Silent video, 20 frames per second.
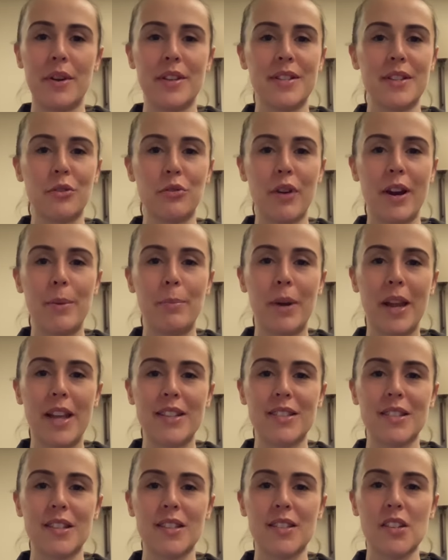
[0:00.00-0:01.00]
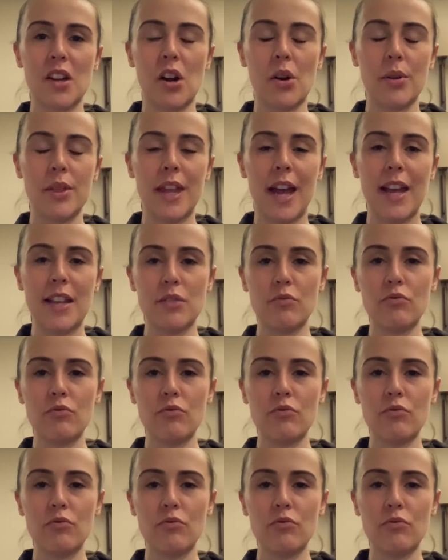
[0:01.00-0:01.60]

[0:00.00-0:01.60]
as a great place to start with that. It's